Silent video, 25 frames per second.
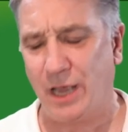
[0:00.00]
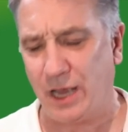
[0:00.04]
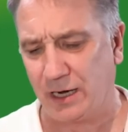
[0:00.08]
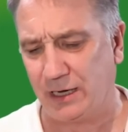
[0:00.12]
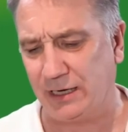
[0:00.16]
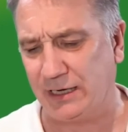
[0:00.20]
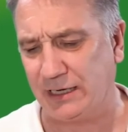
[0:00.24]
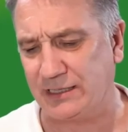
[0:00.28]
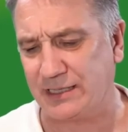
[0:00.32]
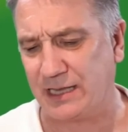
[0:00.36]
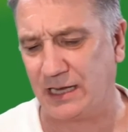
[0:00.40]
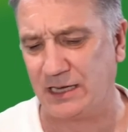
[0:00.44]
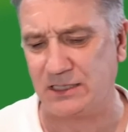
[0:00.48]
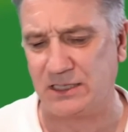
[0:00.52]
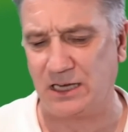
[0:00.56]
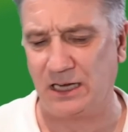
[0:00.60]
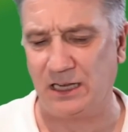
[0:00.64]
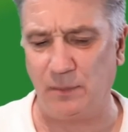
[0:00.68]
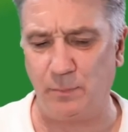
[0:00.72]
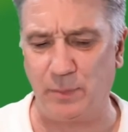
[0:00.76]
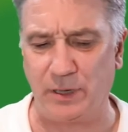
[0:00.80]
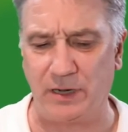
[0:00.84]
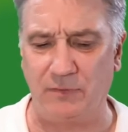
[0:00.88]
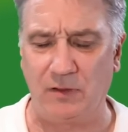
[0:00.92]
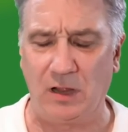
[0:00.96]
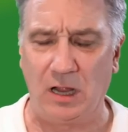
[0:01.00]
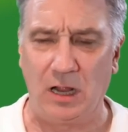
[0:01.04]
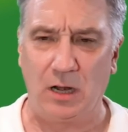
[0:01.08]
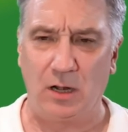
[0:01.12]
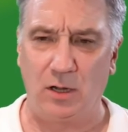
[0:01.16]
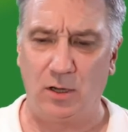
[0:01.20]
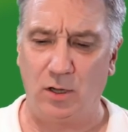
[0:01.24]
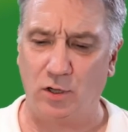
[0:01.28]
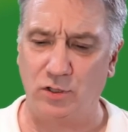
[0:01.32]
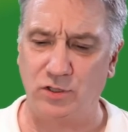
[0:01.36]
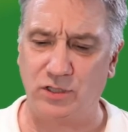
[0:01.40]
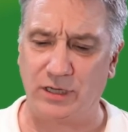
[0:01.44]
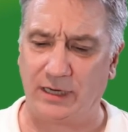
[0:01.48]
At least there's a little bit of
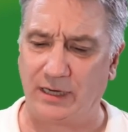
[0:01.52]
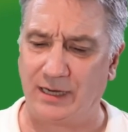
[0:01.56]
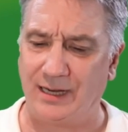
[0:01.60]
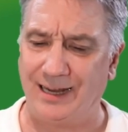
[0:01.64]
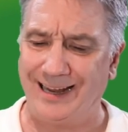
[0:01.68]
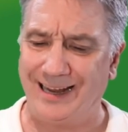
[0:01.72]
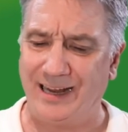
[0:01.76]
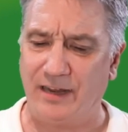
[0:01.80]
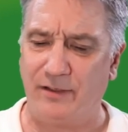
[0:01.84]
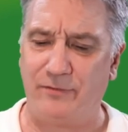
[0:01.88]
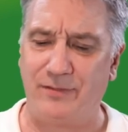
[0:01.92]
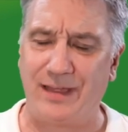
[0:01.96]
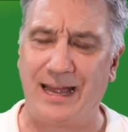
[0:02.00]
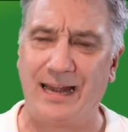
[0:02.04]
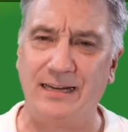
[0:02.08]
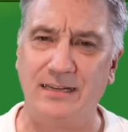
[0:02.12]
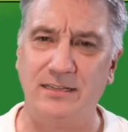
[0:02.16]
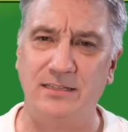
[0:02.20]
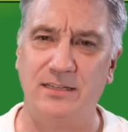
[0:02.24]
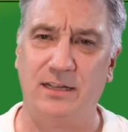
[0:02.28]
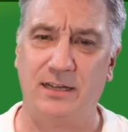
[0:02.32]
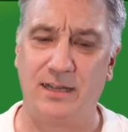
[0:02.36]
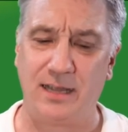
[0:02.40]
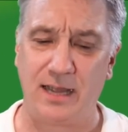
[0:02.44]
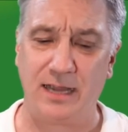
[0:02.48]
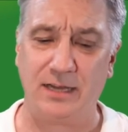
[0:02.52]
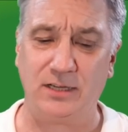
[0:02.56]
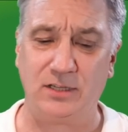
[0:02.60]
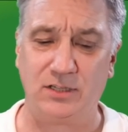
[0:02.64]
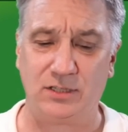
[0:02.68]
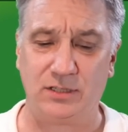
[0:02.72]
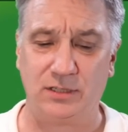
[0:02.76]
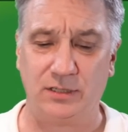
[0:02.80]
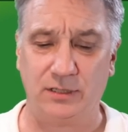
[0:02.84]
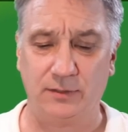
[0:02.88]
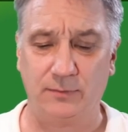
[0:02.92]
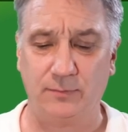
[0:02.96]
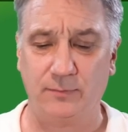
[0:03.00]
logic if that is the
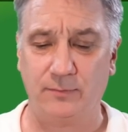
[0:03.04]
case.